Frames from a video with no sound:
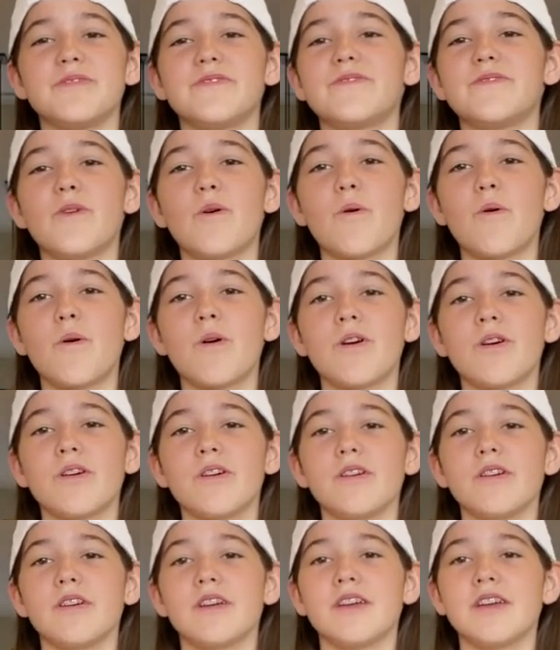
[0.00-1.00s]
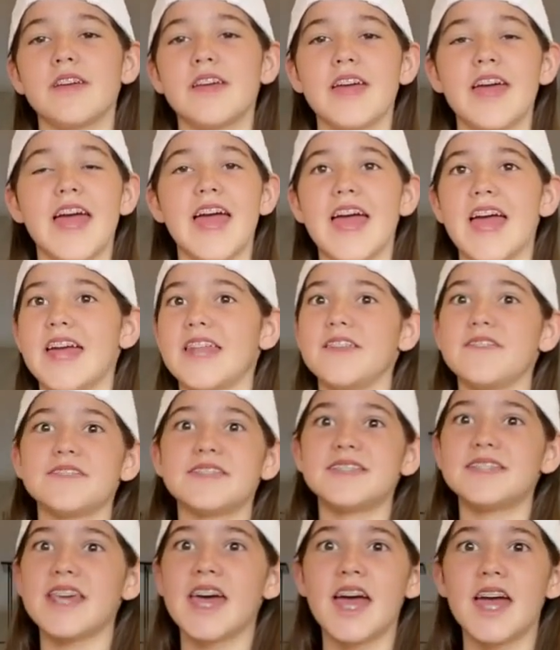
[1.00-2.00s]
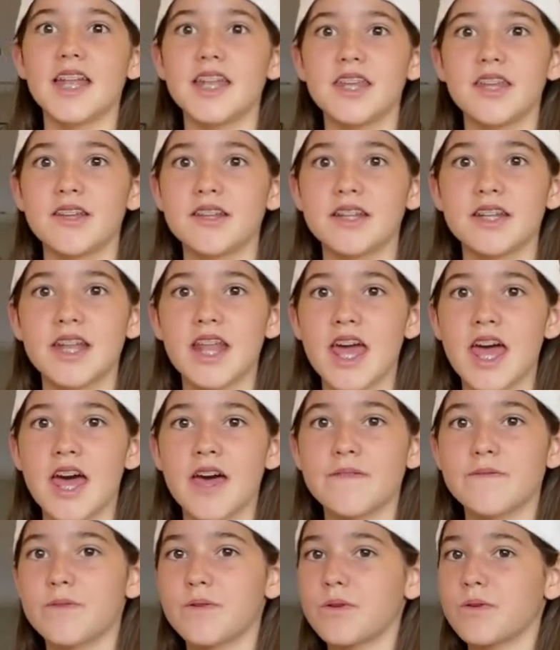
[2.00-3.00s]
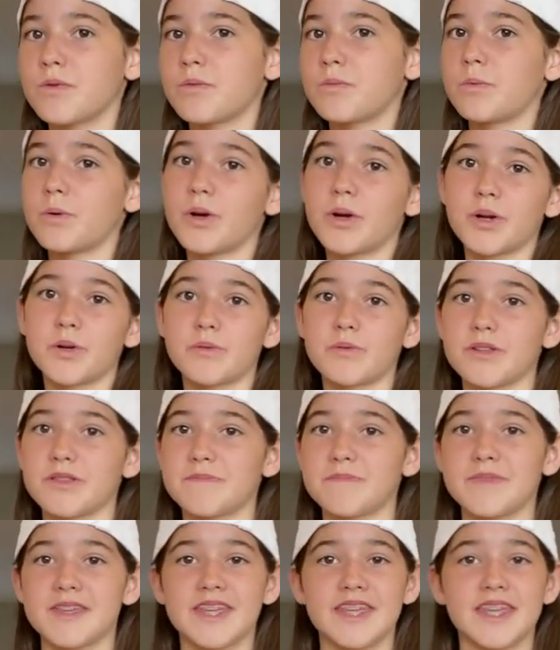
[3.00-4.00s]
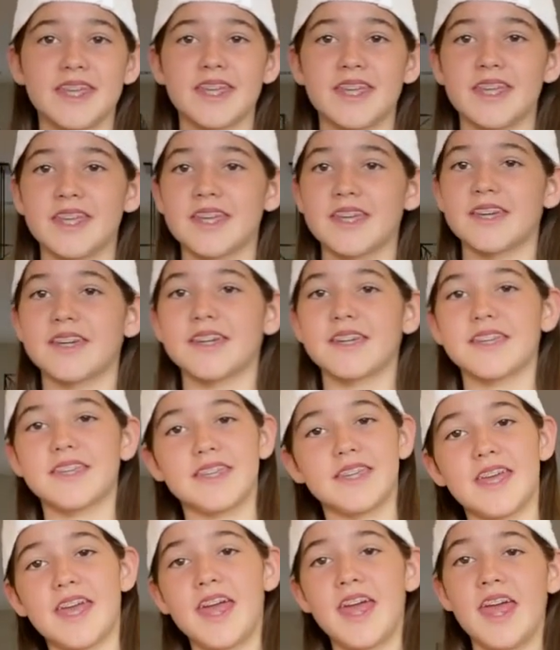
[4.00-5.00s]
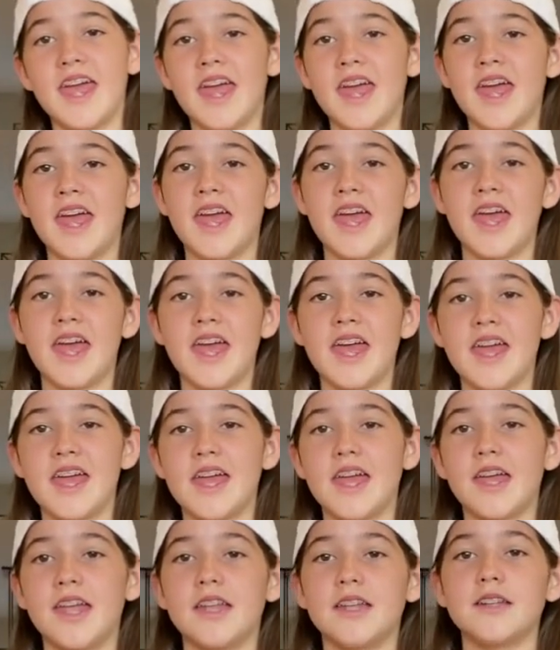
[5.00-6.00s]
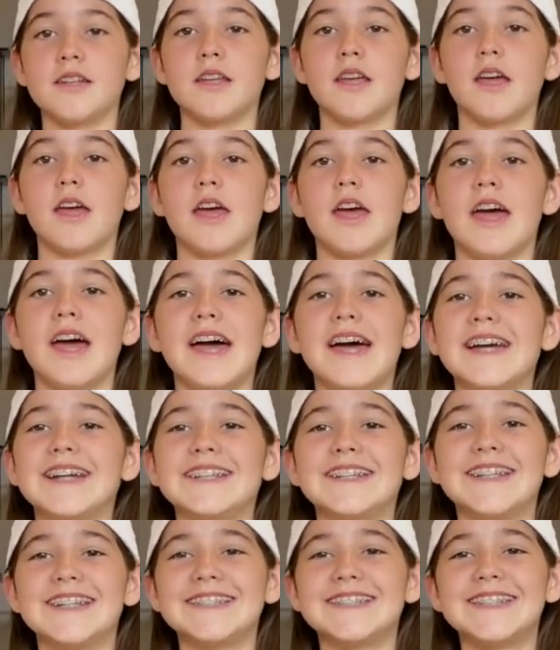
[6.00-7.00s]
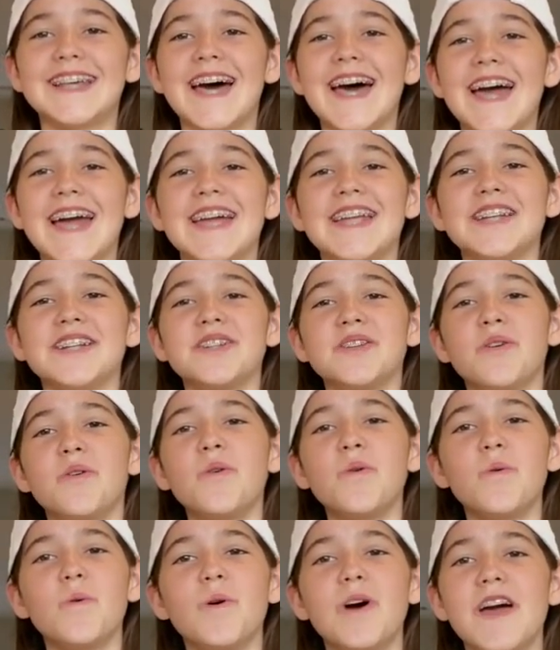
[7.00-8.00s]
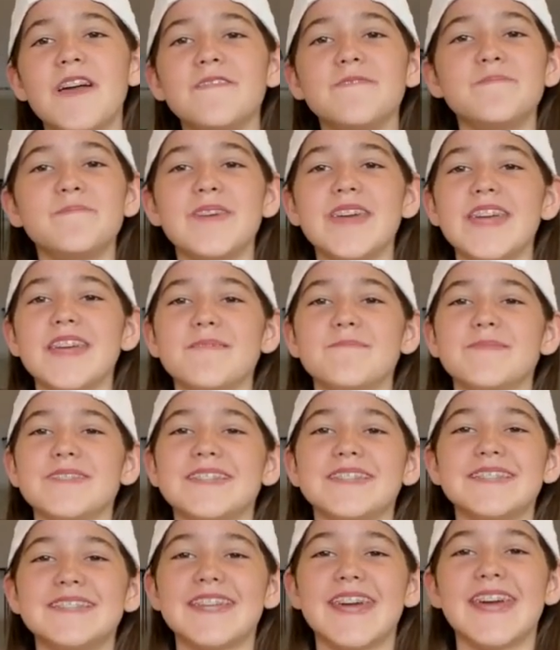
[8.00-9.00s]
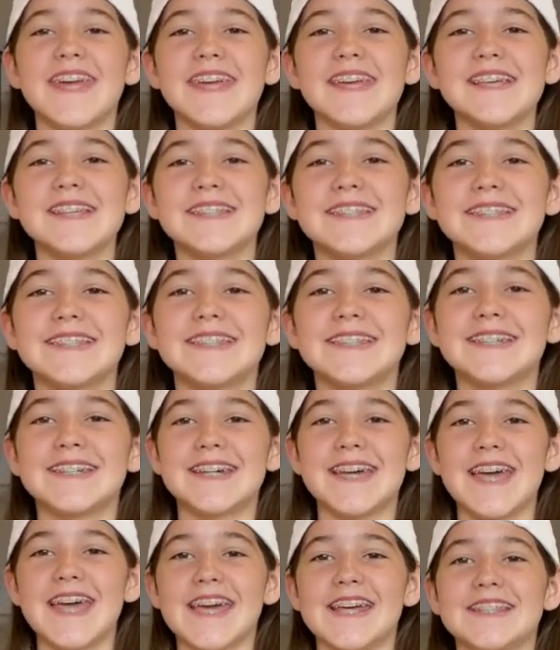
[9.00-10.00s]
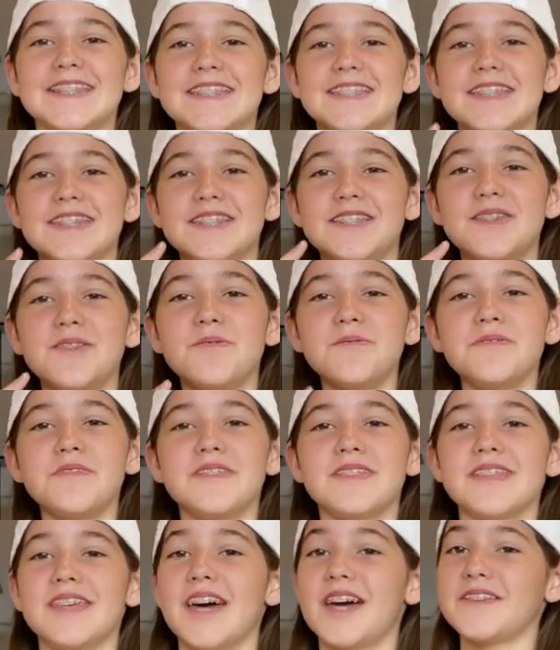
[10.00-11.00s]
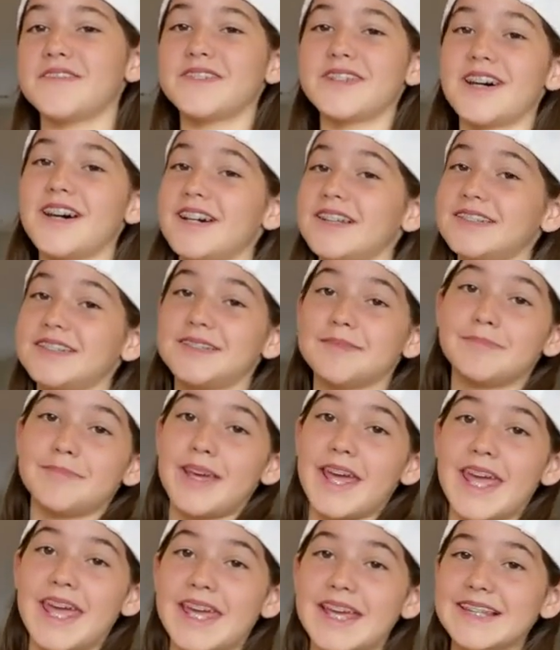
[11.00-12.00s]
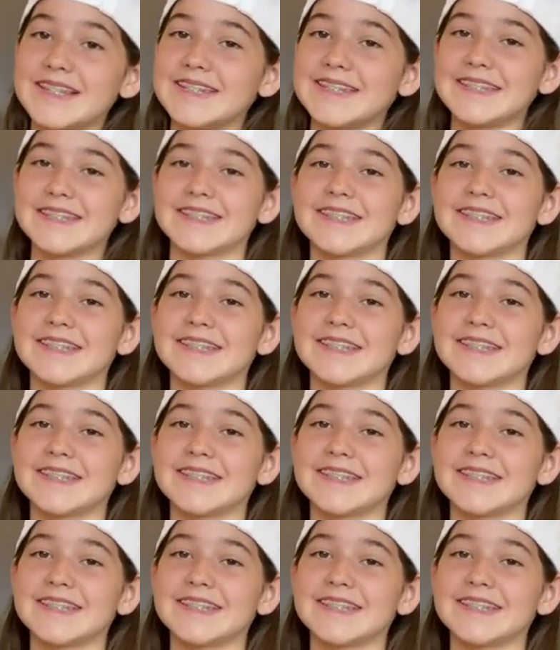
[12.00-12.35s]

before. And you said you'd never work with me again. Yes, I know I've made mistakes. It's the truth, I've caused some aches.